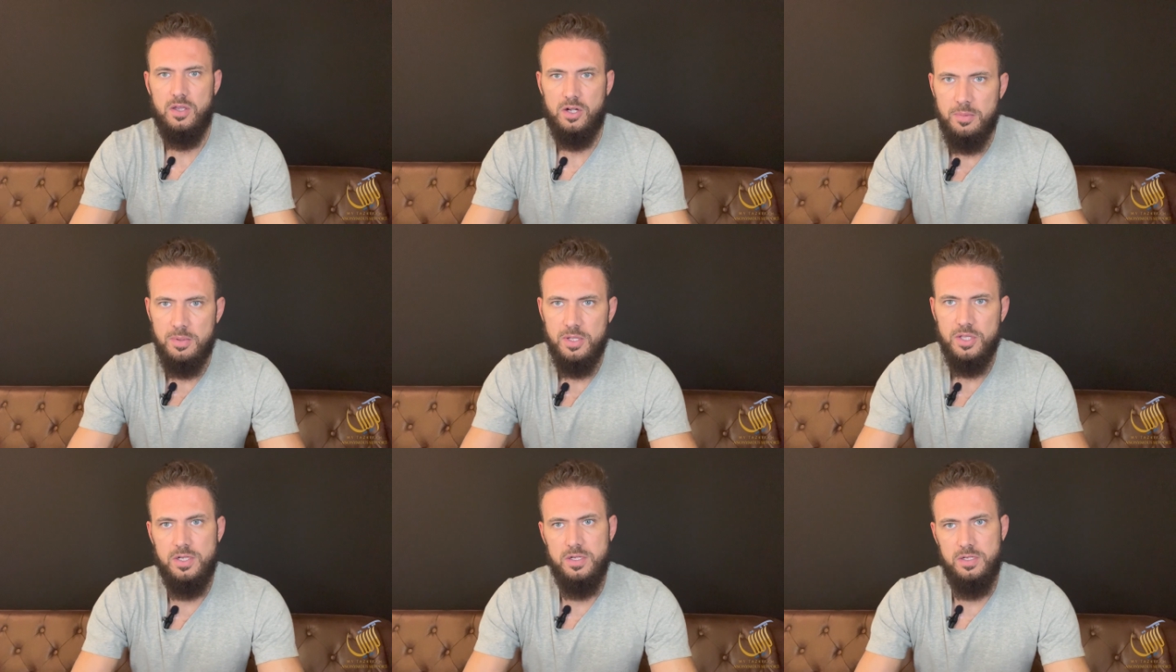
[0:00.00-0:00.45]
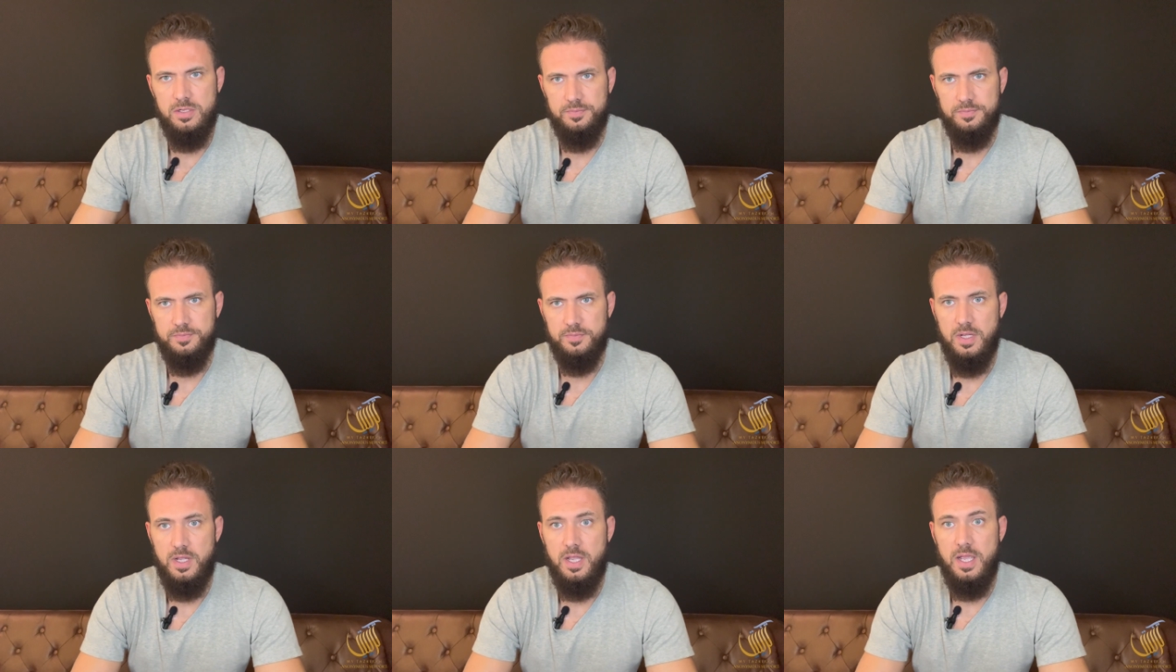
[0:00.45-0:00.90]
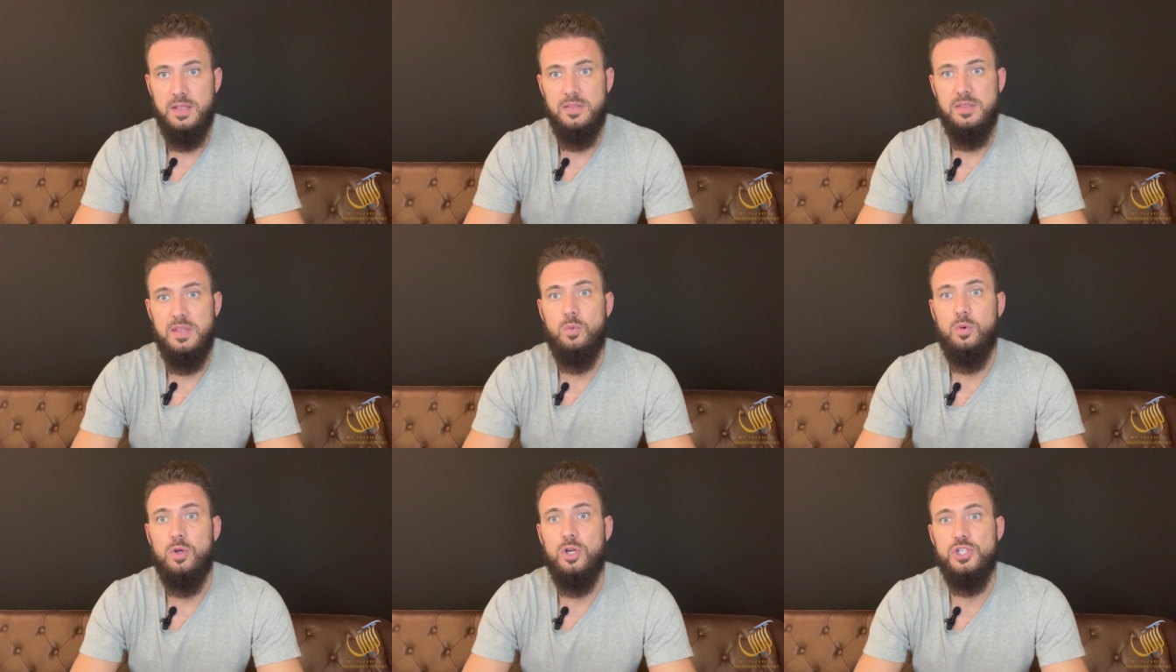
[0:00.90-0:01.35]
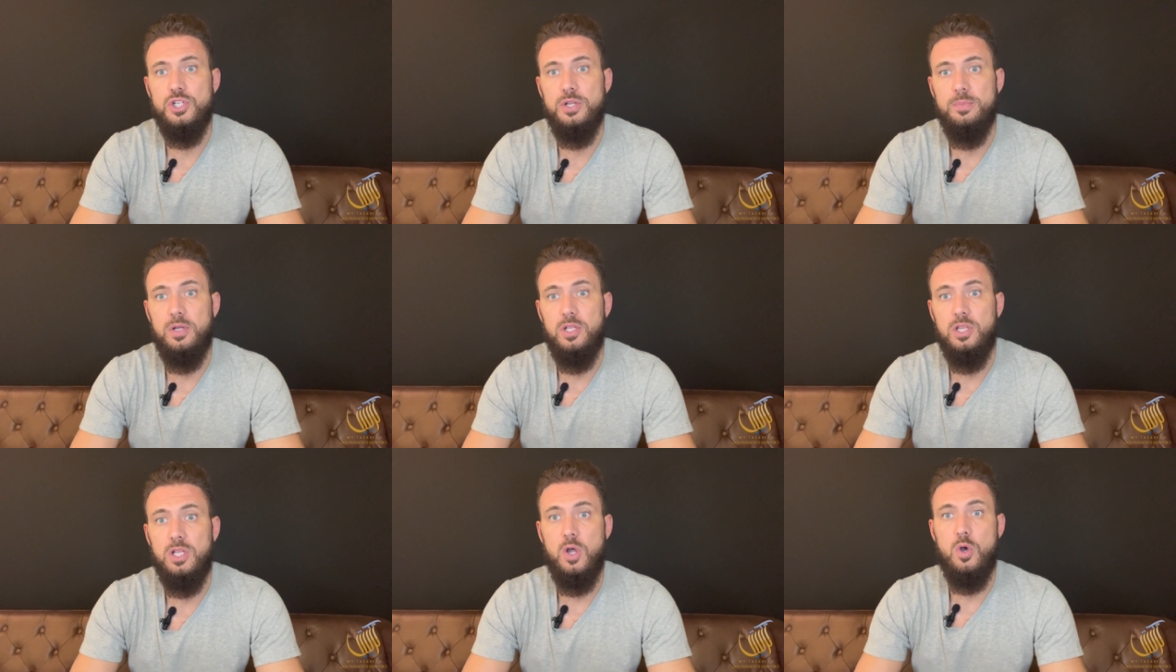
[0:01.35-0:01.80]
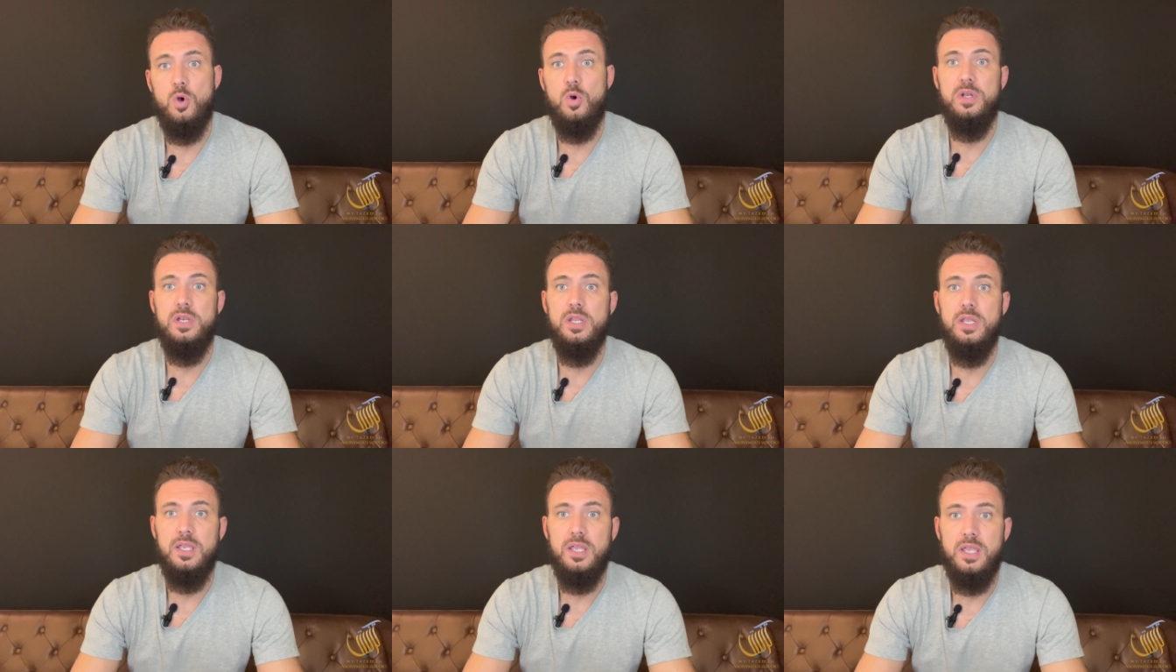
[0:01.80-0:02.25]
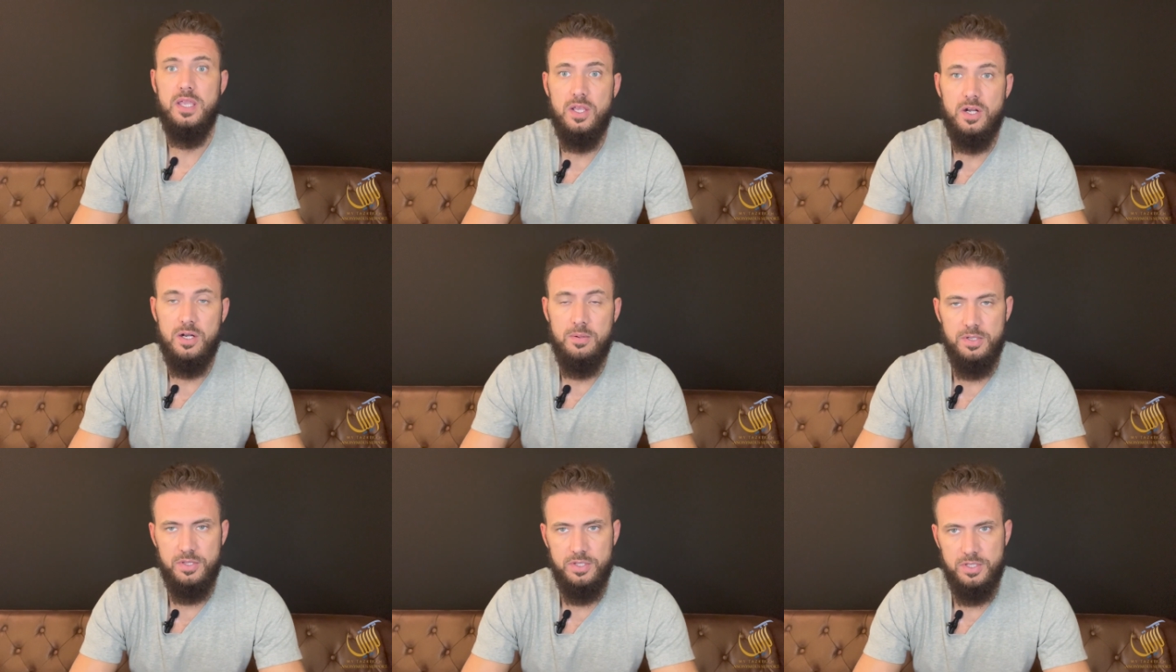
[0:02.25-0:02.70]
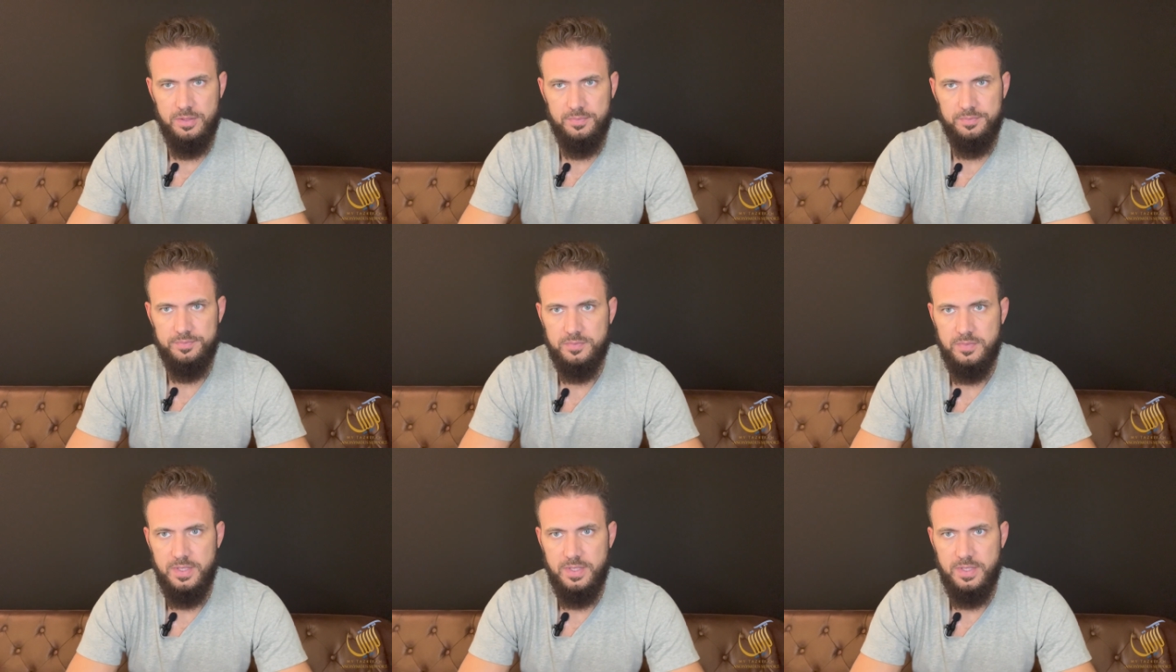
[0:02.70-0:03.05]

Ramadan and they worship Allah only in Ramadan.